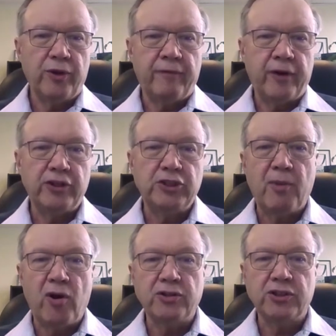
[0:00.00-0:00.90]
with a very
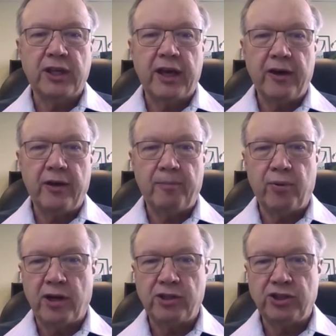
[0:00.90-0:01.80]
small scale
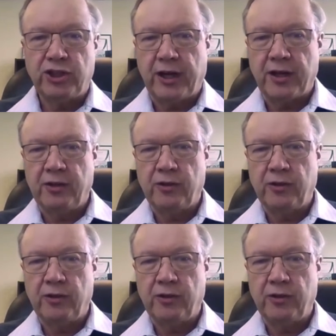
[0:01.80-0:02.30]
project